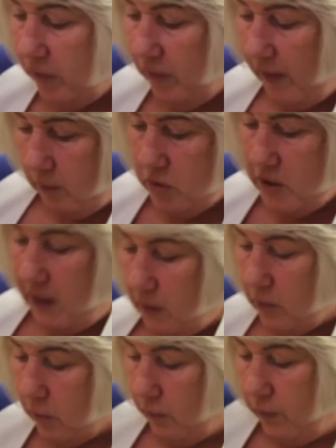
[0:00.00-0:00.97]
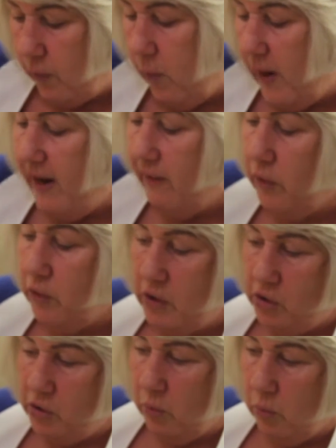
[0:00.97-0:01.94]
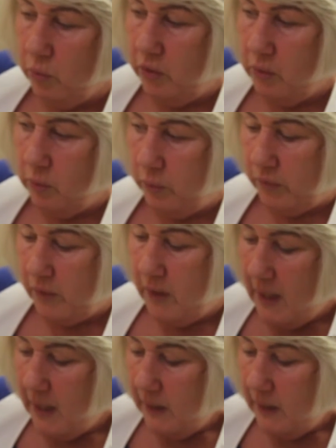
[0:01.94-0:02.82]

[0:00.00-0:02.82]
our thickener for whatever dish you're going to use.